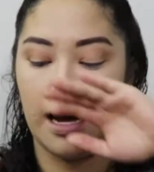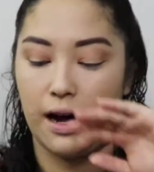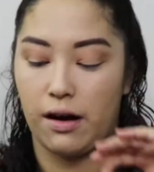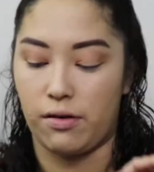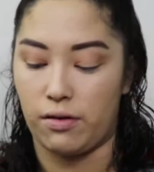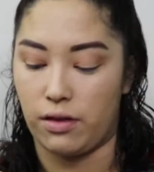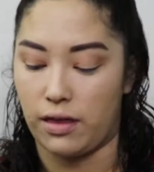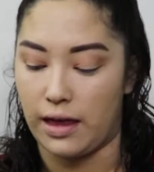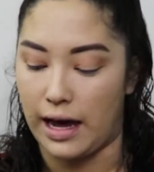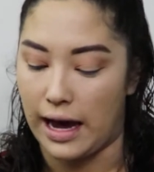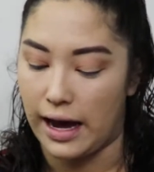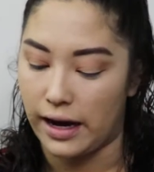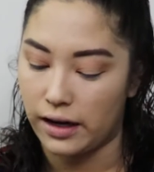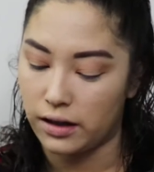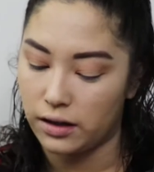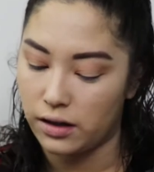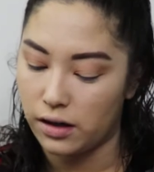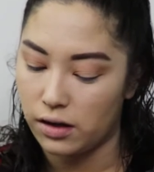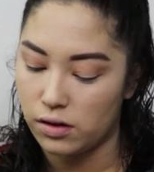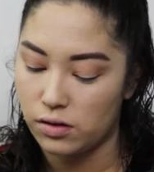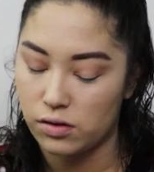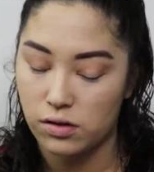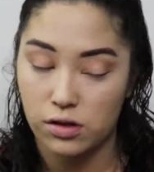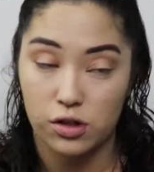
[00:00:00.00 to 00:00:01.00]
how that
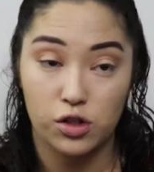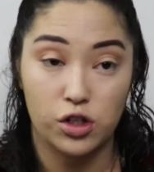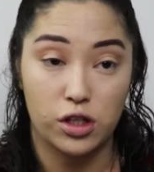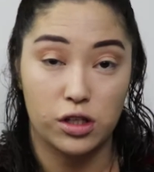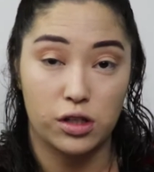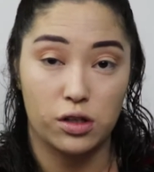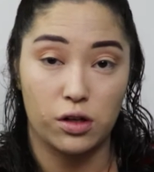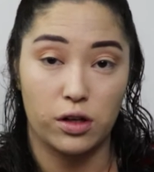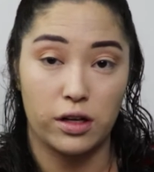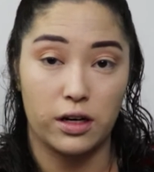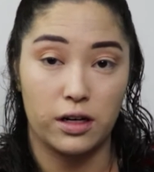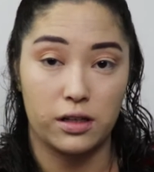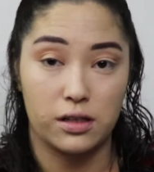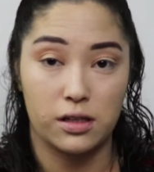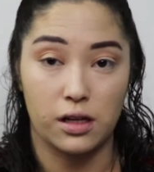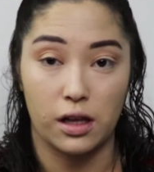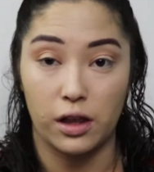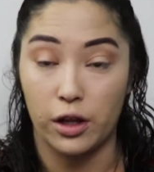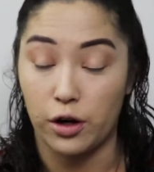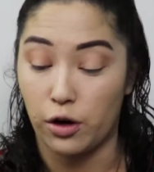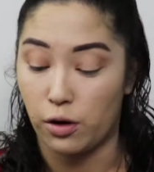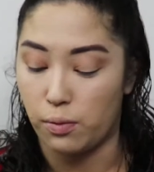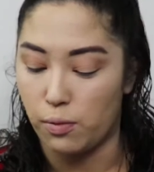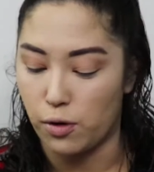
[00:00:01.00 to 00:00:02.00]
goes, just so that it's a
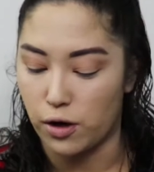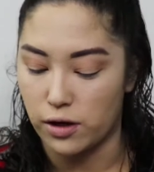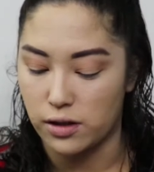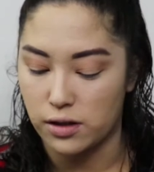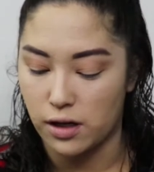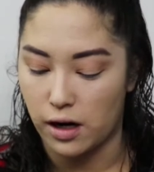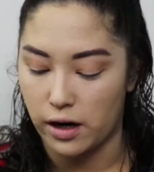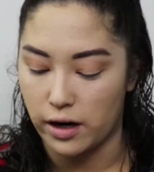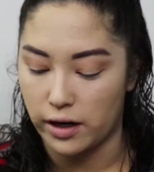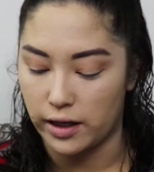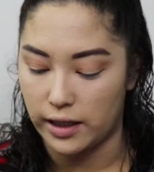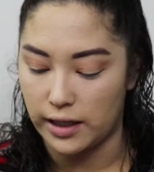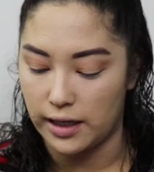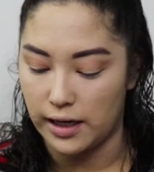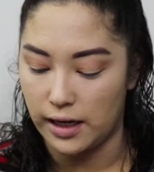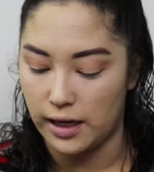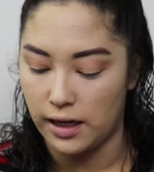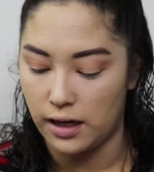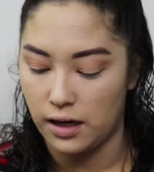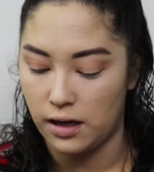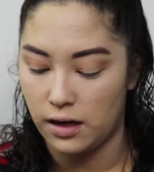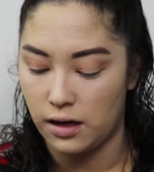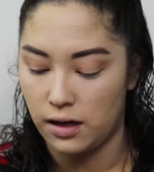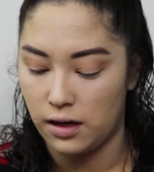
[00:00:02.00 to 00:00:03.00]
little more
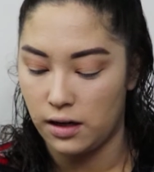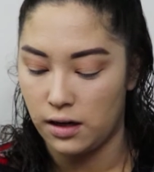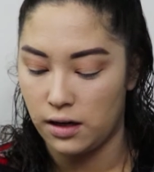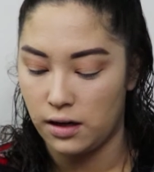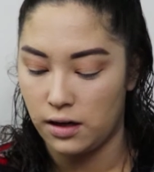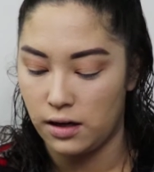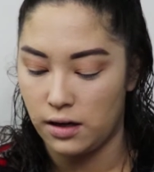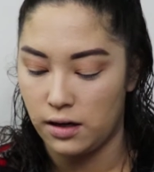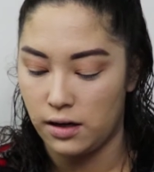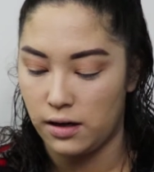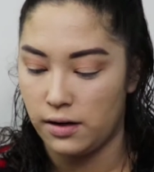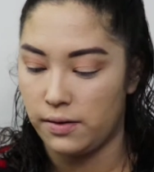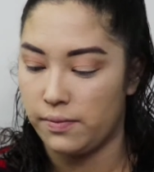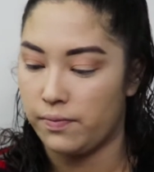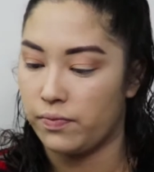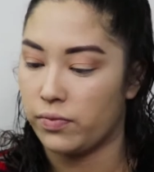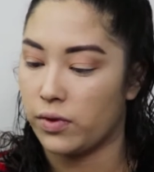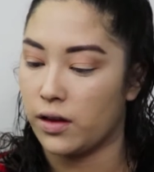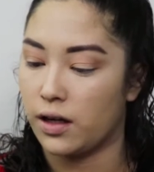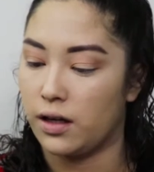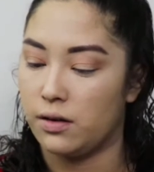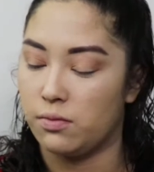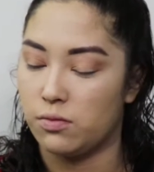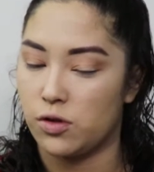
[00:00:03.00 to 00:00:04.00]
targeted.
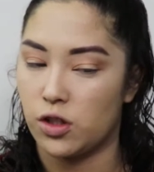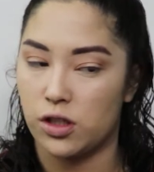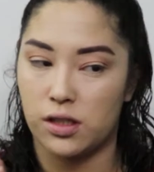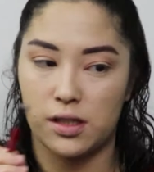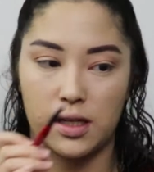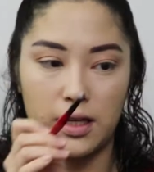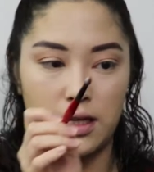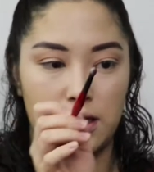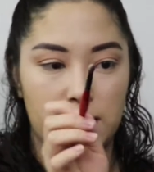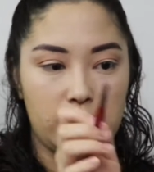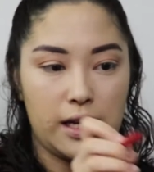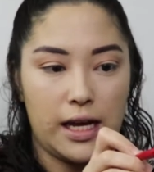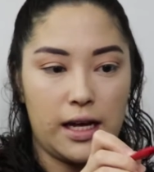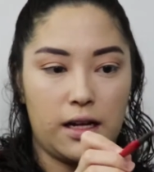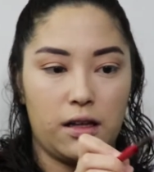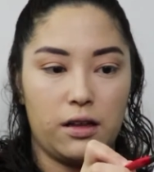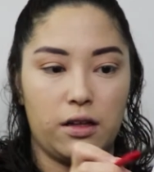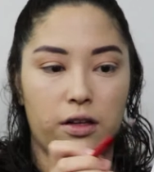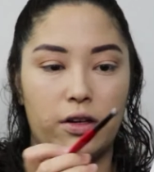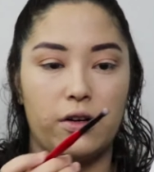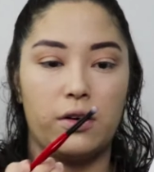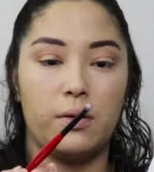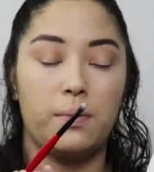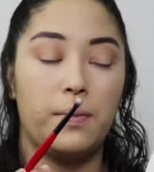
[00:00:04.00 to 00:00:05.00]
I'm just going to take a
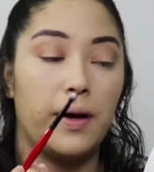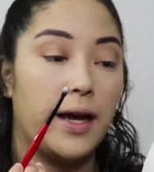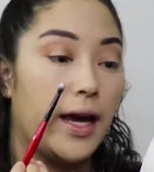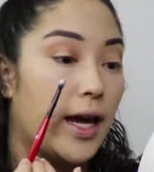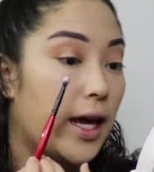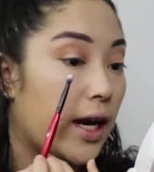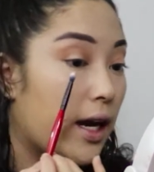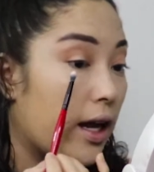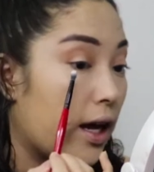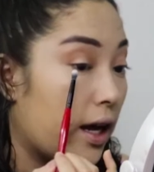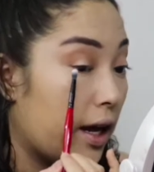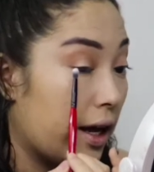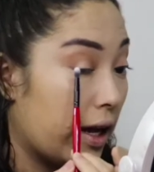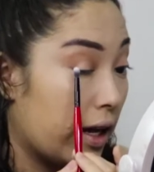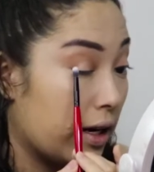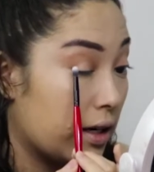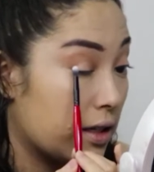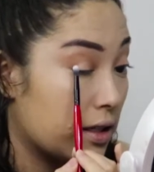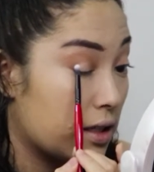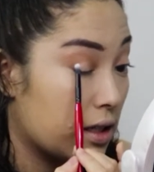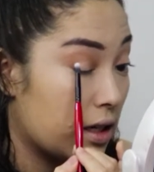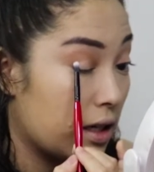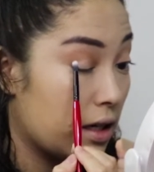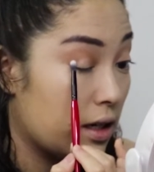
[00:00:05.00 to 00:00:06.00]
little bit
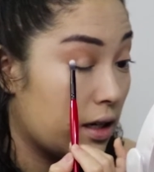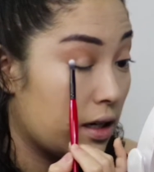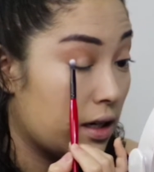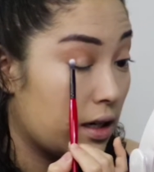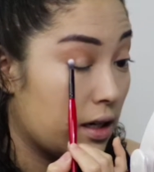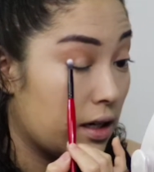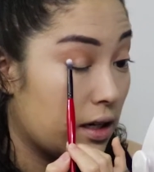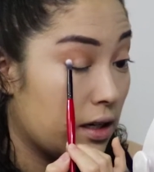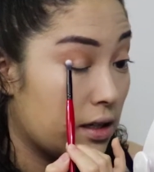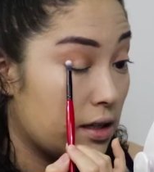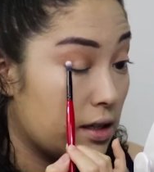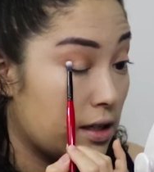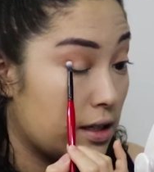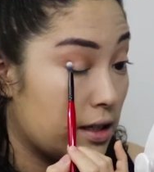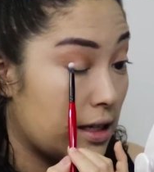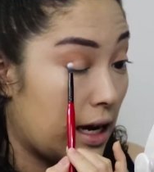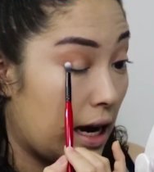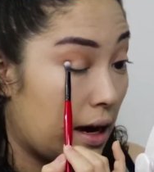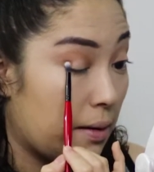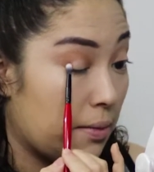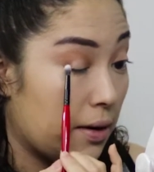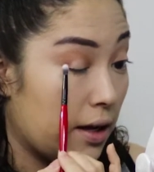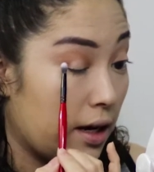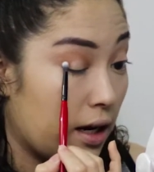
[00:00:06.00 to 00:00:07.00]
and
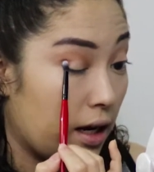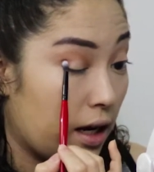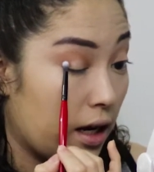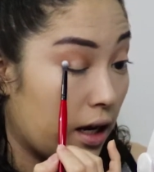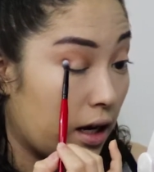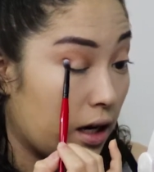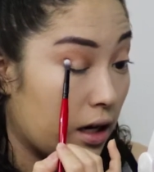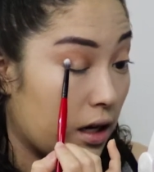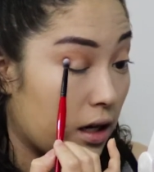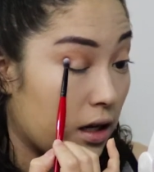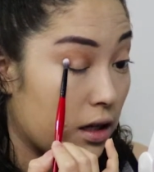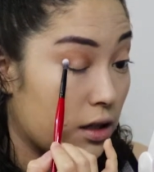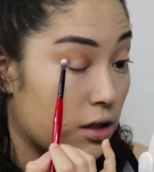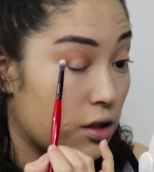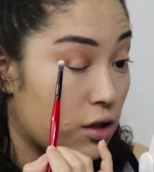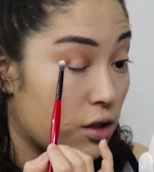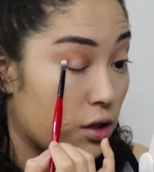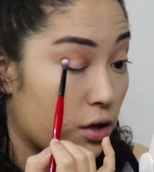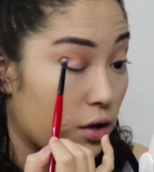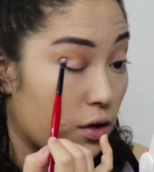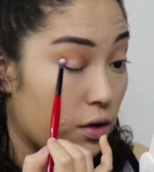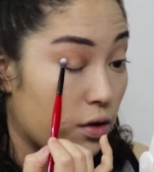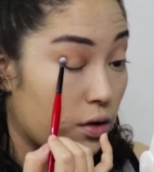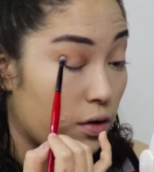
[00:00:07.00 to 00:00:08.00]
dab it
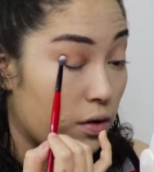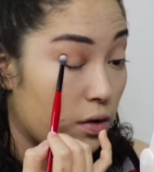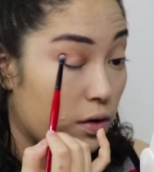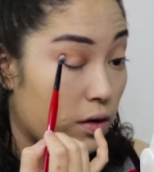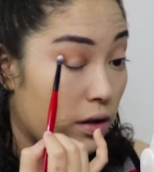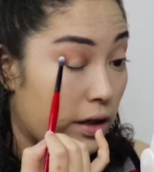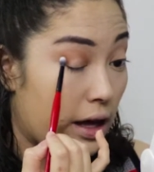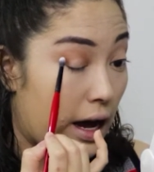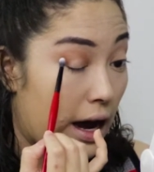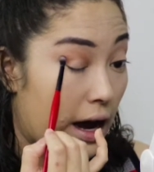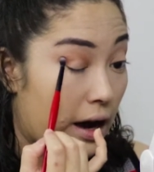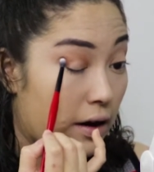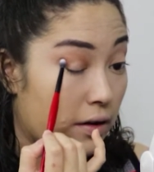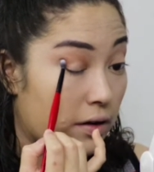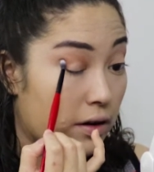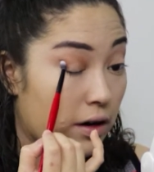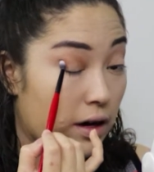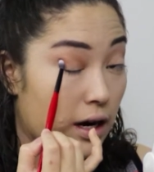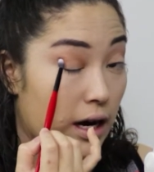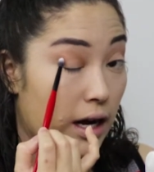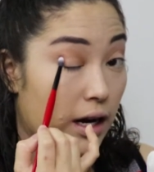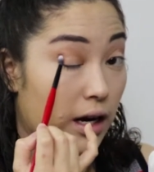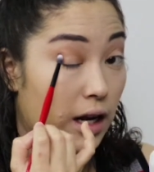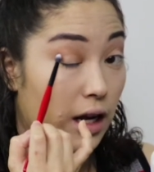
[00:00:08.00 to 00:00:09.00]
into the
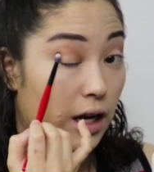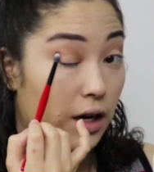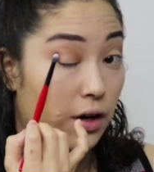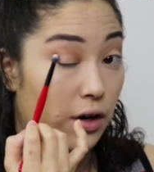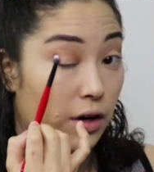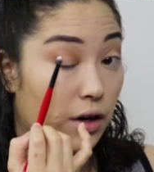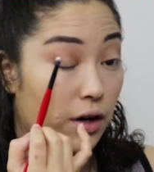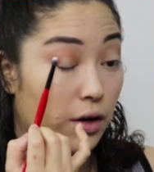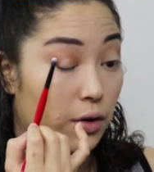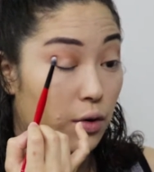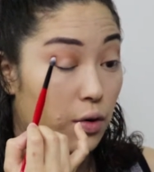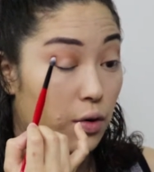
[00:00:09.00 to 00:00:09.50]
outer and inner